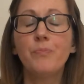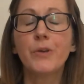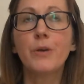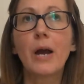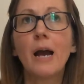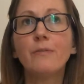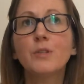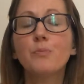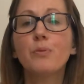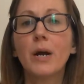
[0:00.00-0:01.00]
You have
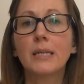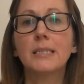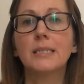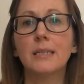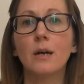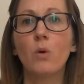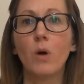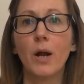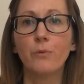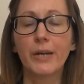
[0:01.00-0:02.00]
to practice it
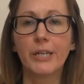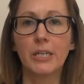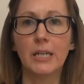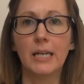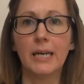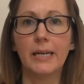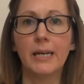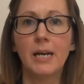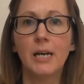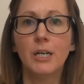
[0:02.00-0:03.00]
quite regularly.
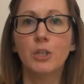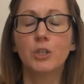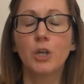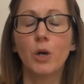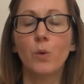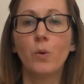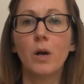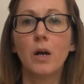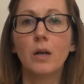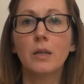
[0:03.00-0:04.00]
So
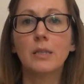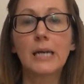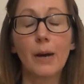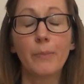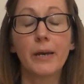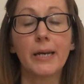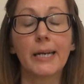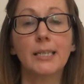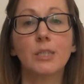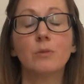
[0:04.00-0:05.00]
tapping
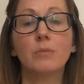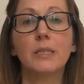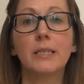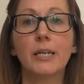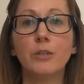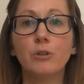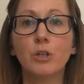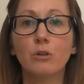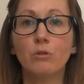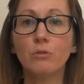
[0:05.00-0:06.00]
is something that you
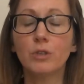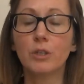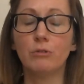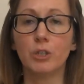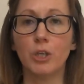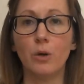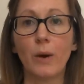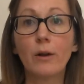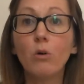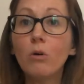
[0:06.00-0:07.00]
can also do,
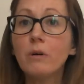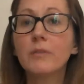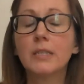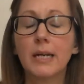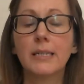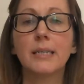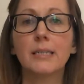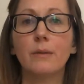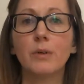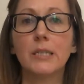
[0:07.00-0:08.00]
and all of the techniques
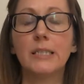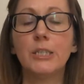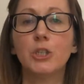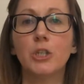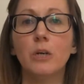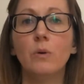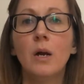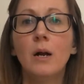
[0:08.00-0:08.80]
that I'm going to teach you